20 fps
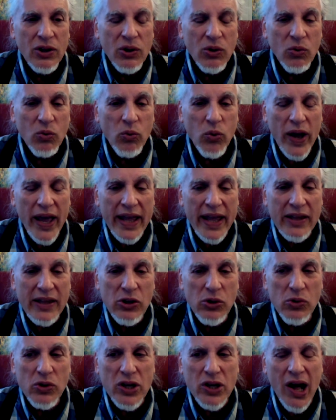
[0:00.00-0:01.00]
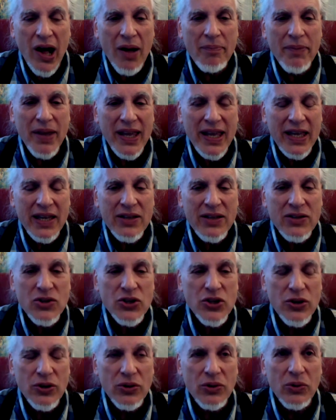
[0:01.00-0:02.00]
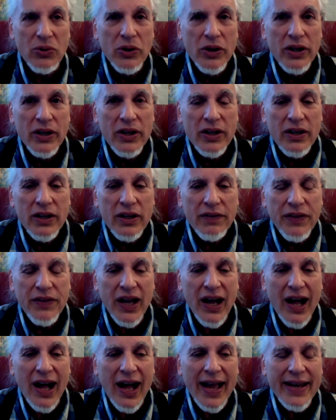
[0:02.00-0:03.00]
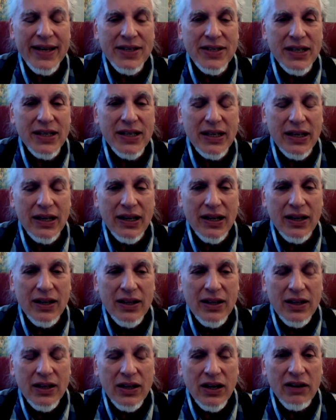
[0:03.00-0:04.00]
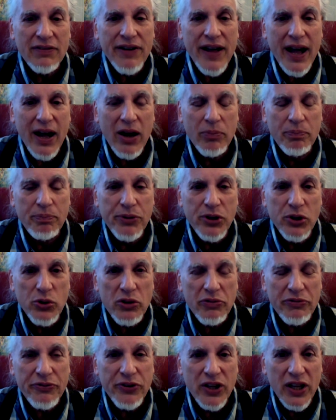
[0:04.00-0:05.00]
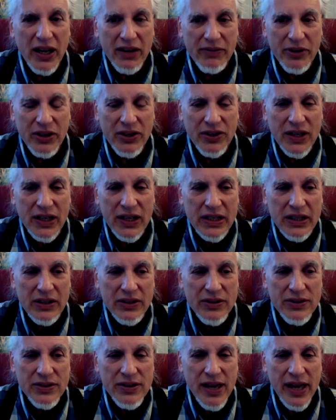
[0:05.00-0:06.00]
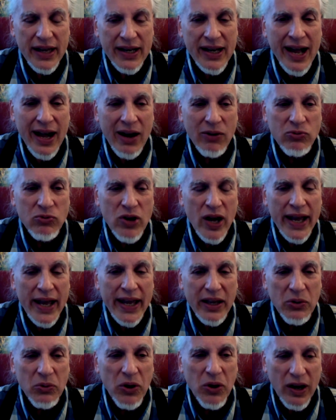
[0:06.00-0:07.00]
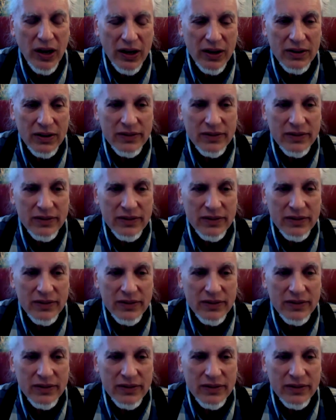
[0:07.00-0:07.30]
when you come into the idea of how beautiful everything is and how right you are.